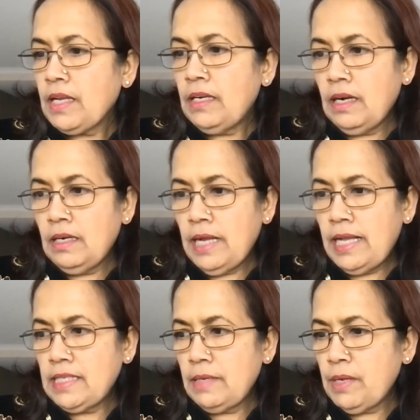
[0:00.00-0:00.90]

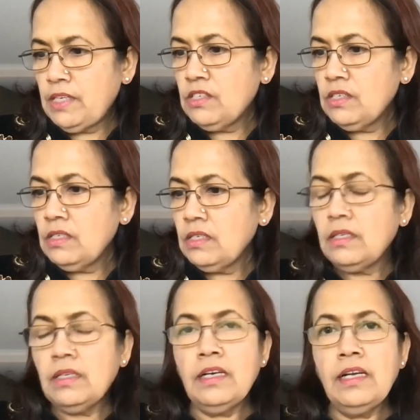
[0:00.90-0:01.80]
as I mentioned
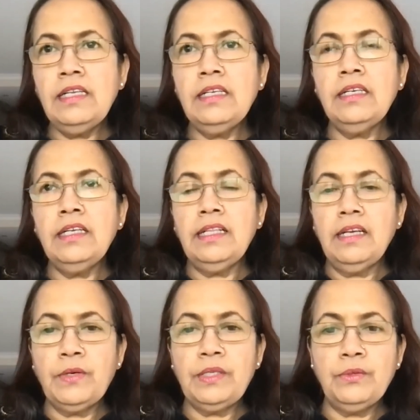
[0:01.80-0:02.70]
earlier in
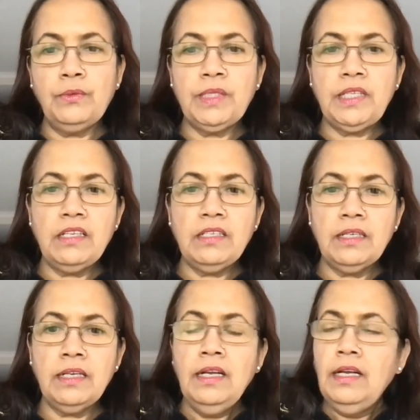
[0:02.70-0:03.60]
our Zoom
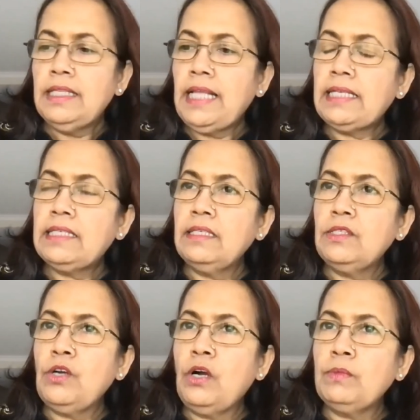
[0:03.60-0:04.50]
session, that
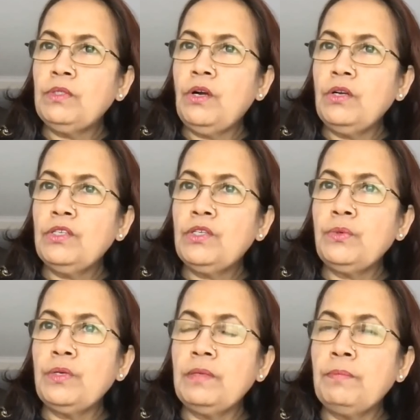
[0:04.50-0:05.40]
John
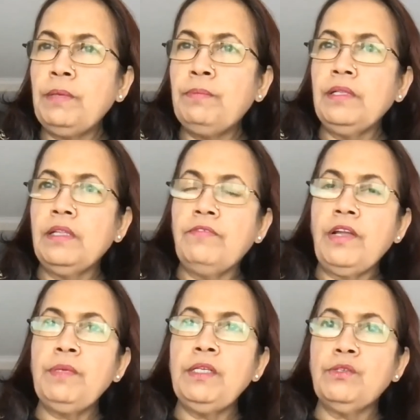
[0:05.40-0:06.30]
Stuart people, the
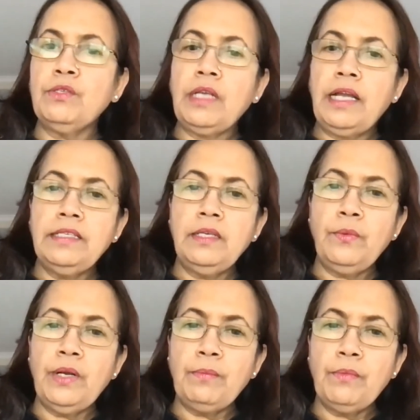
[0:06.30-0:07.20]
Fabian Society,
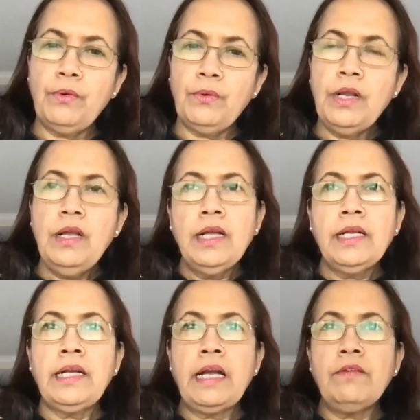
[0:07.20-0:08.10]
were more
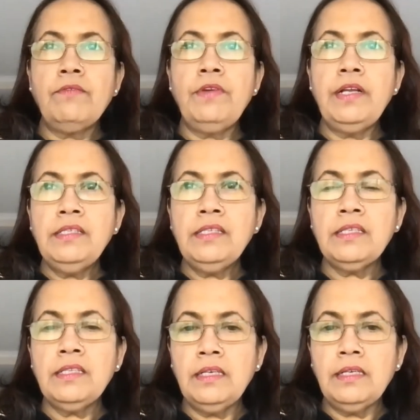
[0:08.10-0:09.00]

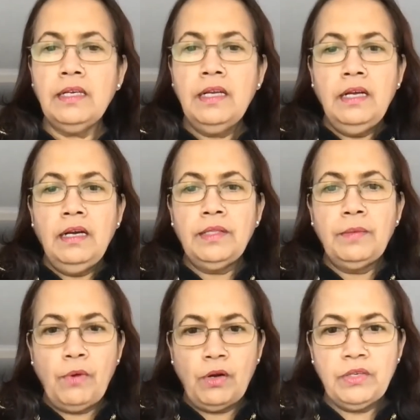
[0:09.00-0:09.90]
convinced, the
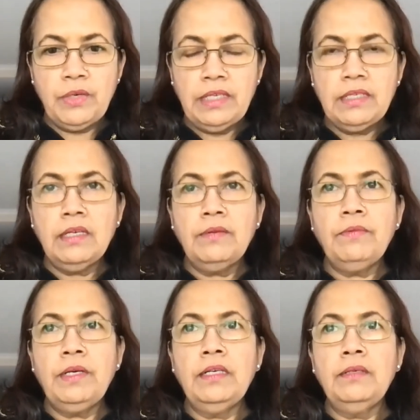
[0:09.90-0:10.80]
moderate,
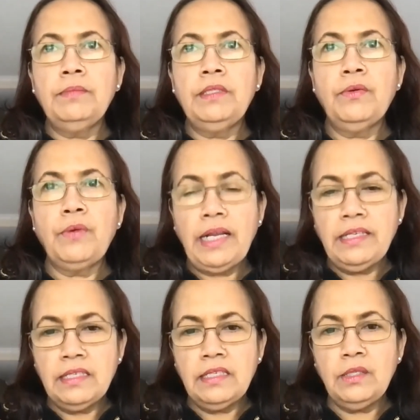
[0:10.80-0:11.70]
the
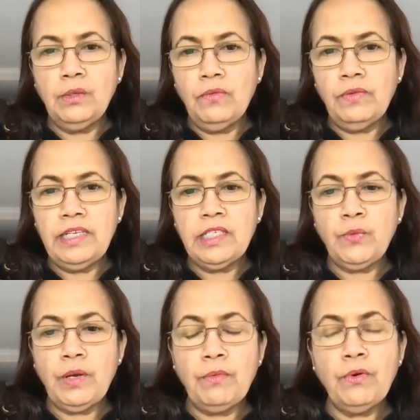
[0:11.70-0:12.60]
writers, novelists
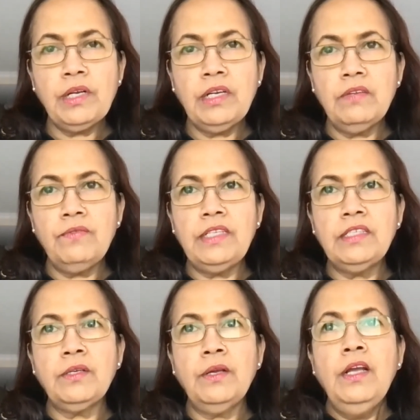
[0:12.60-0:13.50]
were more
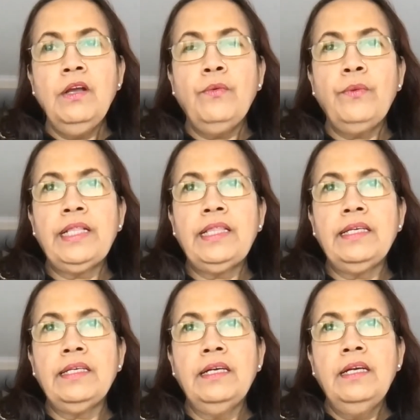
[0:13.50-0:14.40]
convinced with
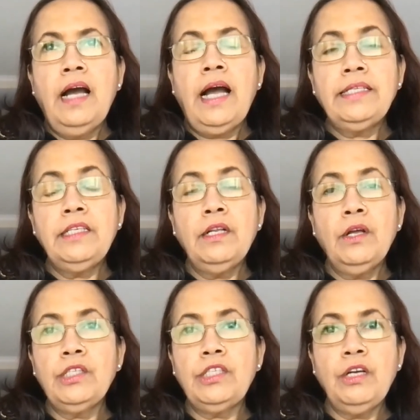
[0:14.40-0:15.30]
the
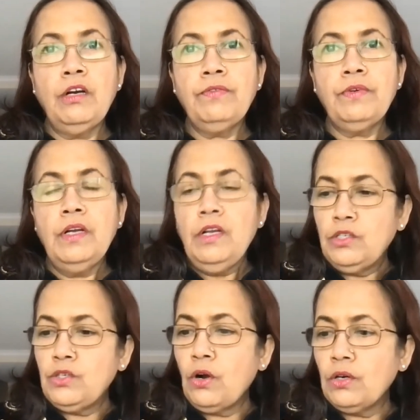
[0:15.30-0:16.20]
ideology of
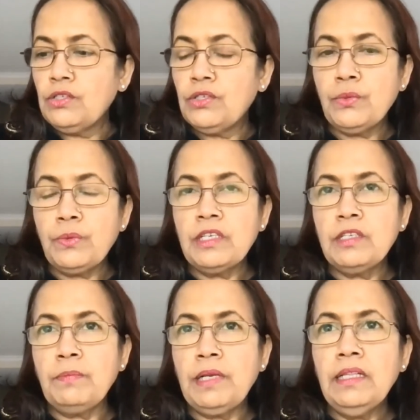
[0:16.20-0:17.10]
John
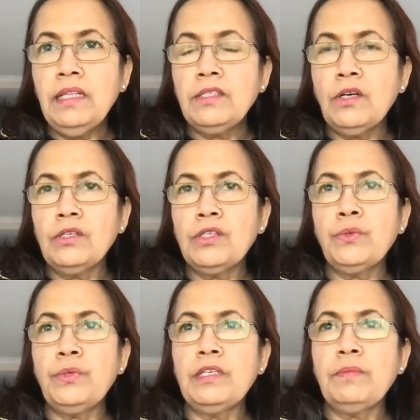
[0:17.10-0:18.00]
Stuart Mill. John
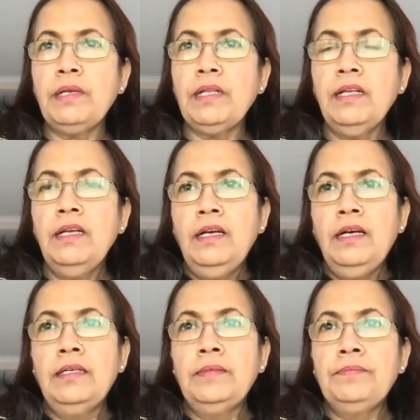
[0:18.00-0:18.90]
Stuart Mill,
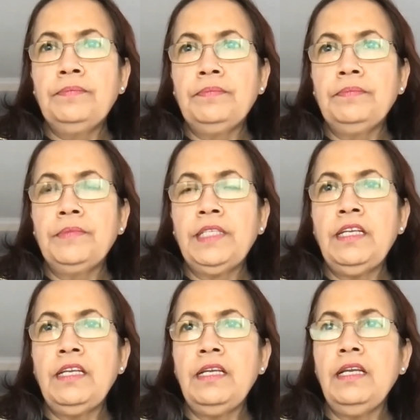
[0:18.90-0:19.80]

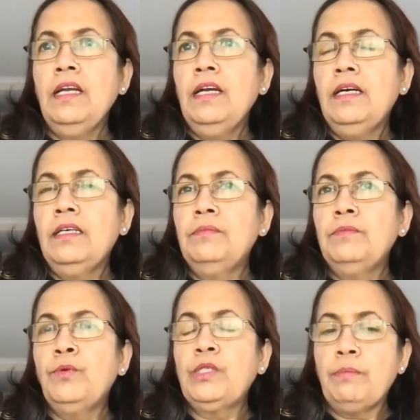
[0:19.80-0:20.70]
he
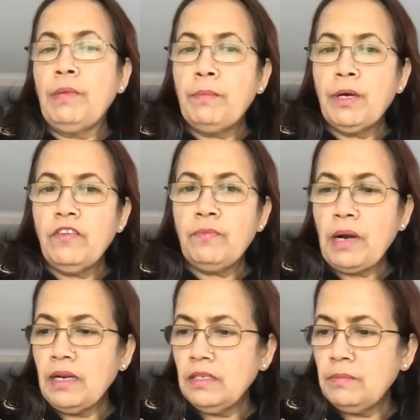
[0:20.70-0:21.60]
was a member of
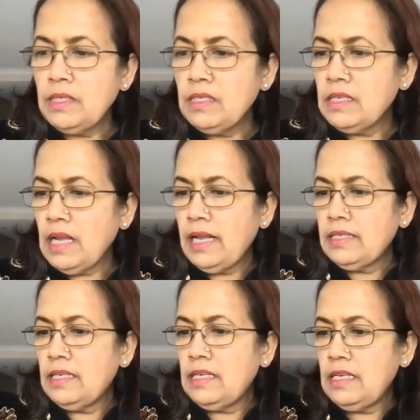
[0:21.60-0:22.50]
Parliament,
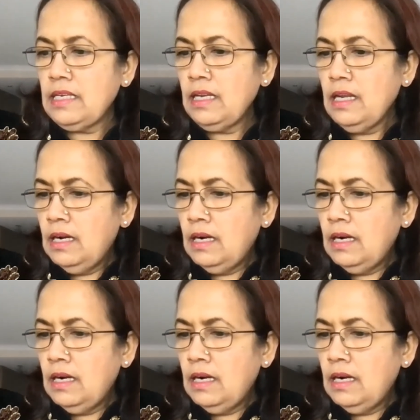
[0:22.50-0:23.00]
and he